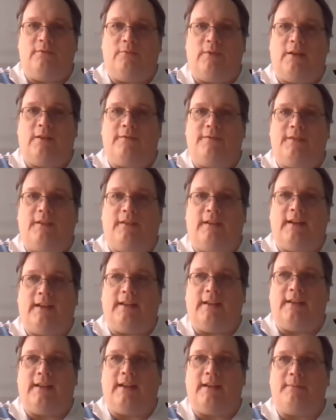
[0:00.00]
welfare
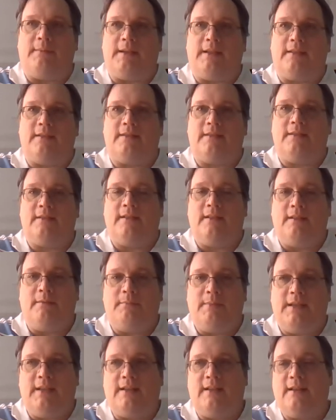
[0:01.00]
economics,
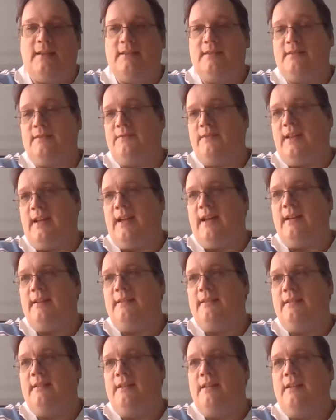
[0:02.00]
and because of
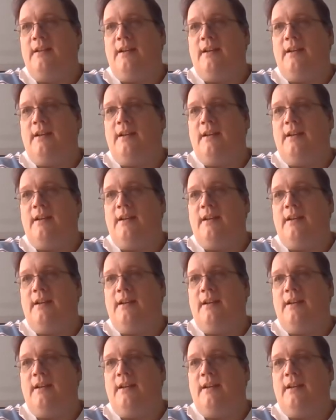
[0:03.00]
that,